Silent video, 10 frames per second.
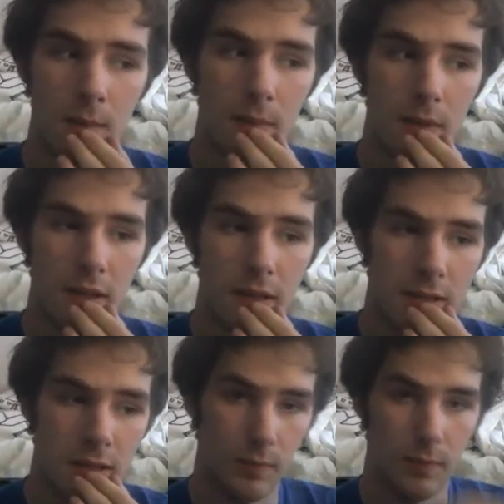
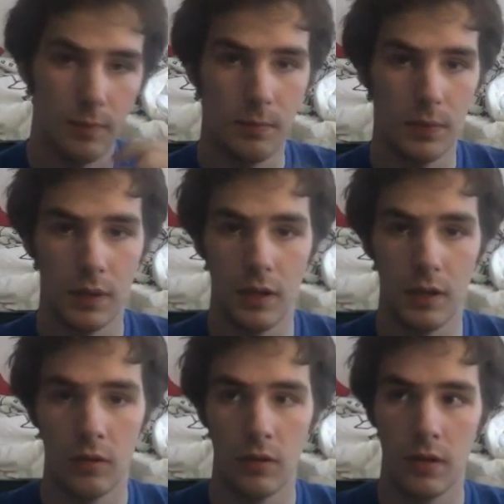this below,
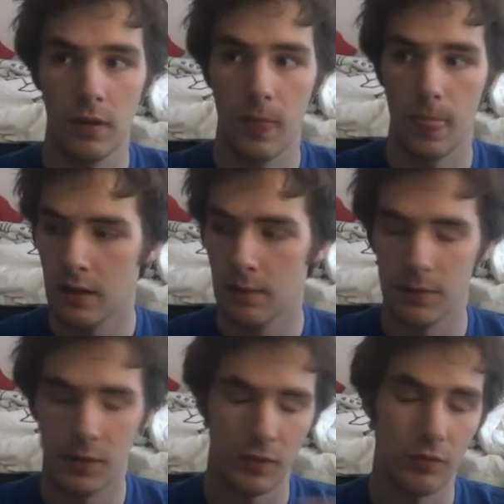
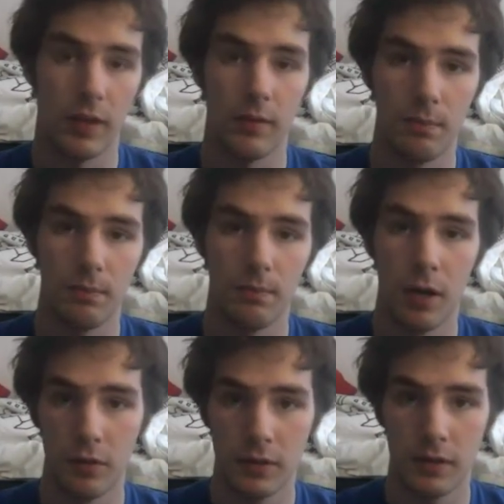so it's a written
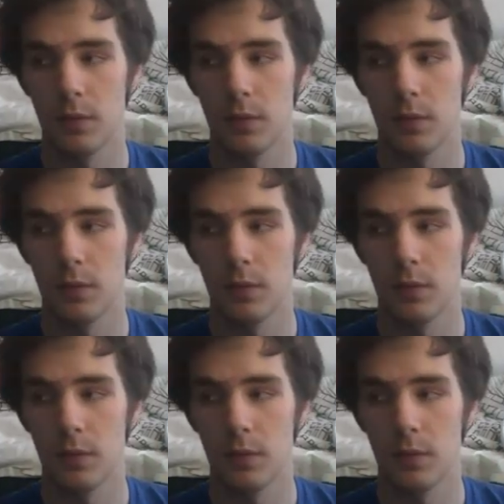post.